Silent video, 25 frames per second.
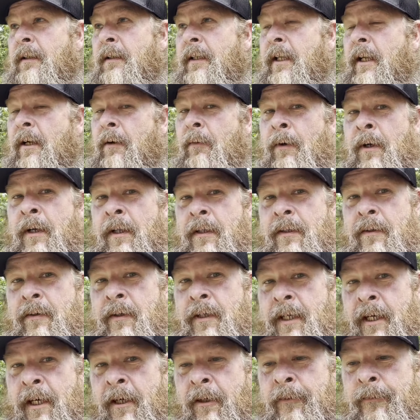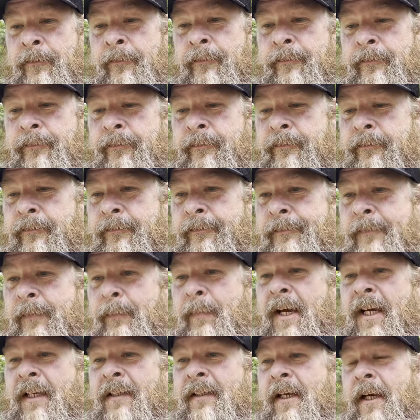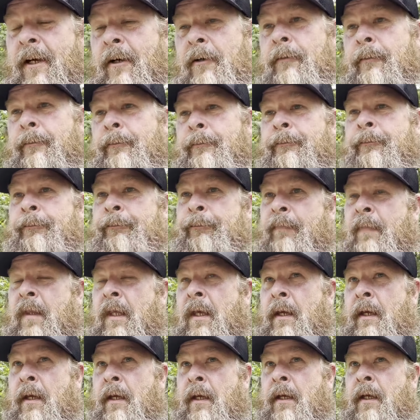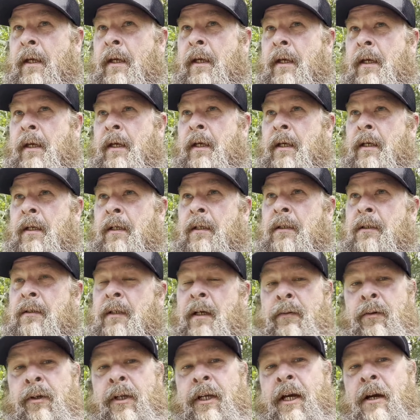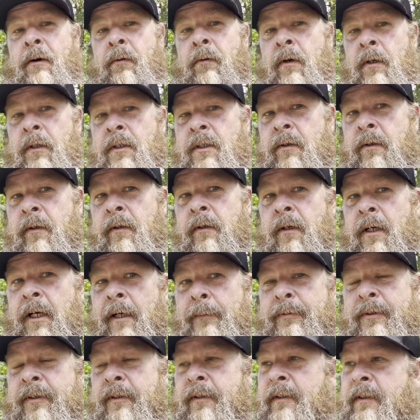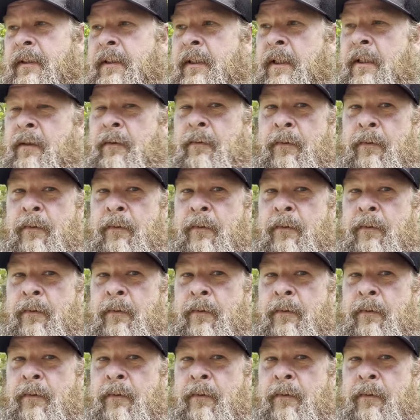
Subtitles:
They don't want to do it now. Backed out. So I've only got two other options.